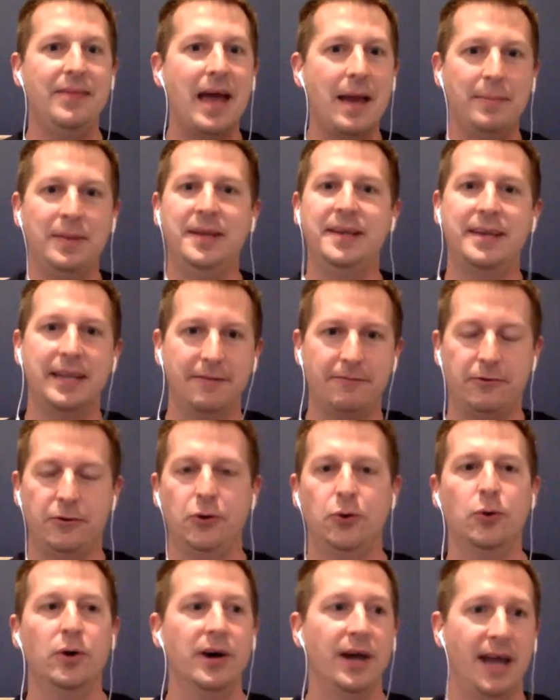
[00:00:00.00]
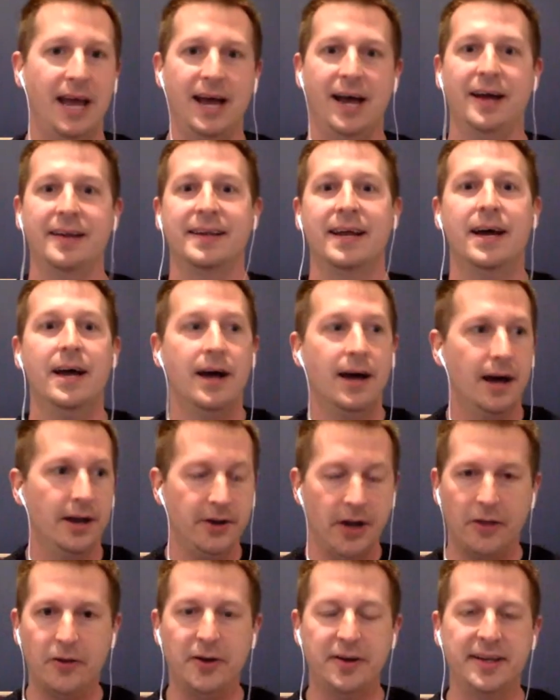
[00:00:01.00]
That means if Tua has
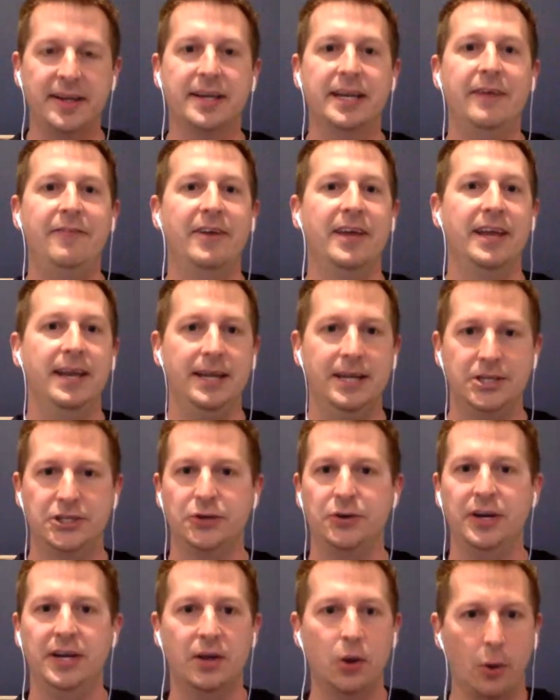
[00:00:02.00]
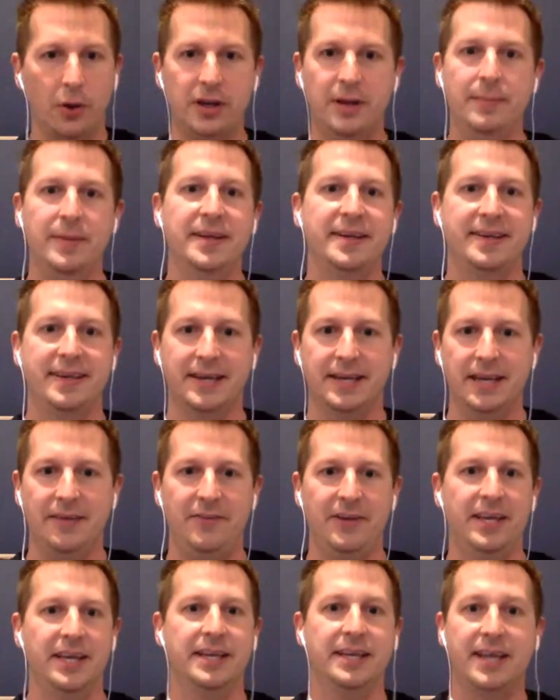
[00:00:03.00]
another significant injury, going to miss
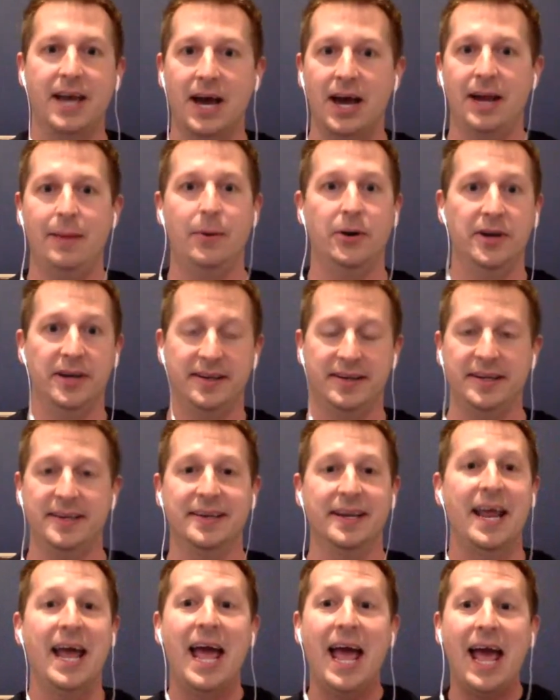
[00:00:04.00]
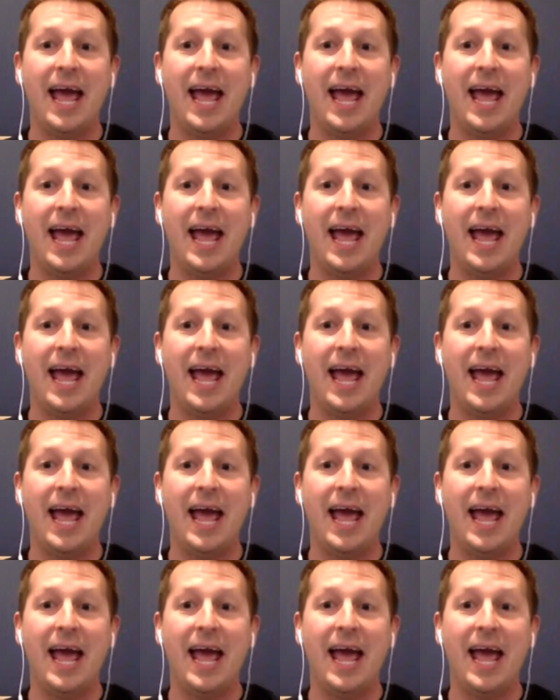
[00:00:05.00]
significant time or a season,